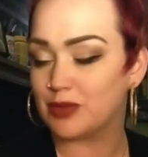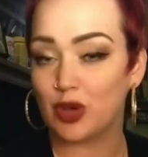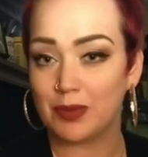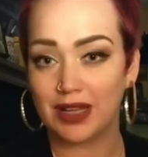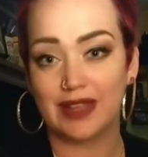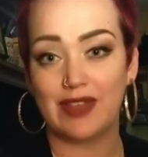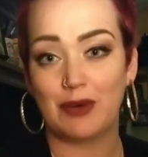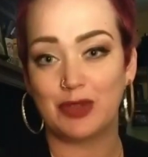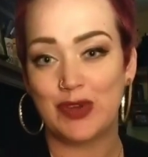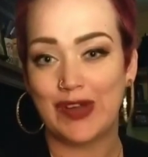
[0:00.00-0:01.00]
So I'm going to leave
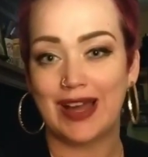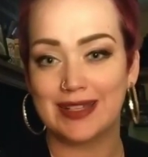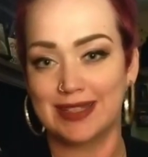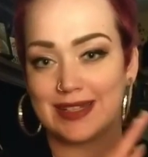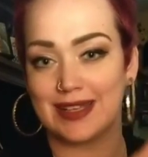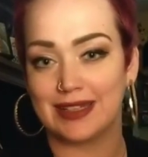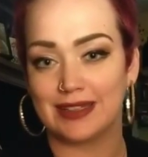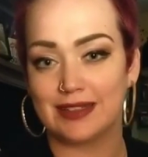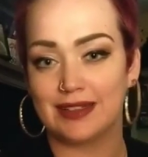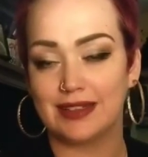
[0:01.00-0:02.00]
that with you guys
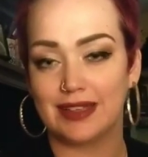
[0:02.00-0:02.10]
and